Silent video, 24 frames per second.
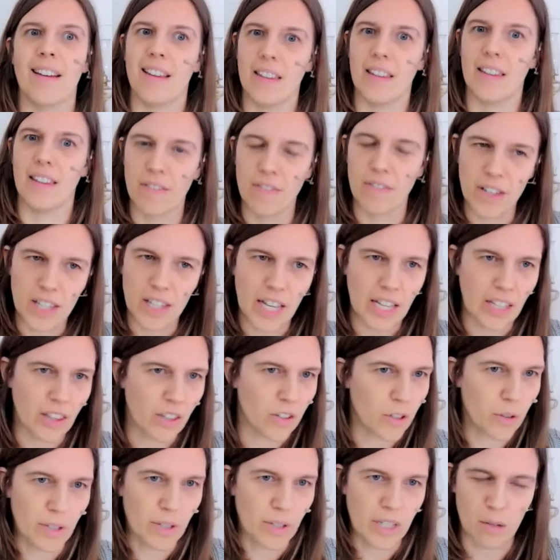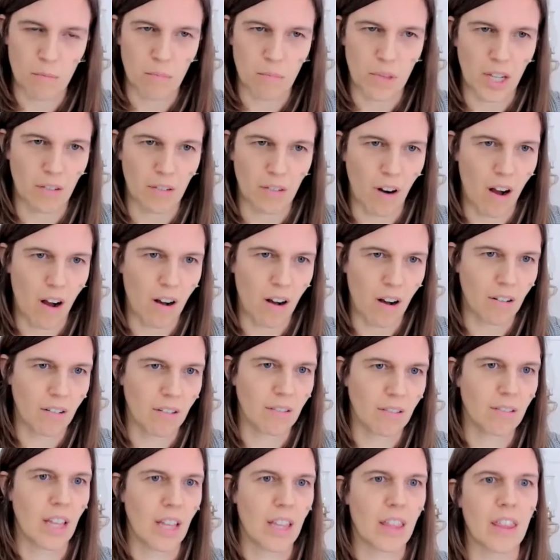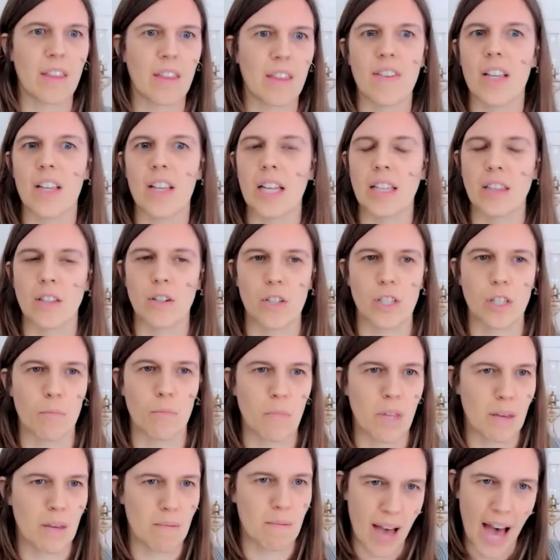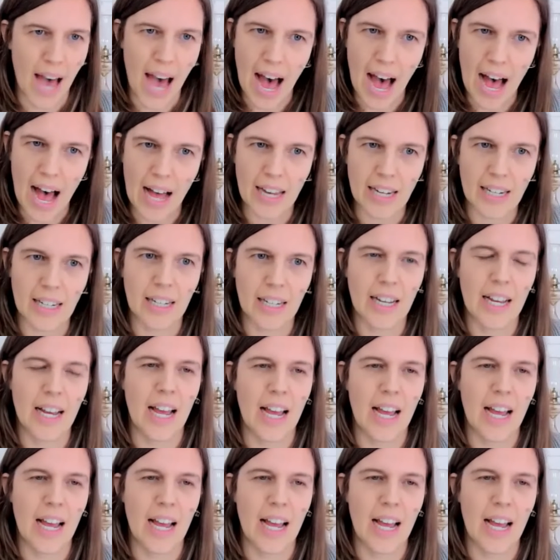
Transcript: they feel like they're doing something wrong. They feel like there's something bad.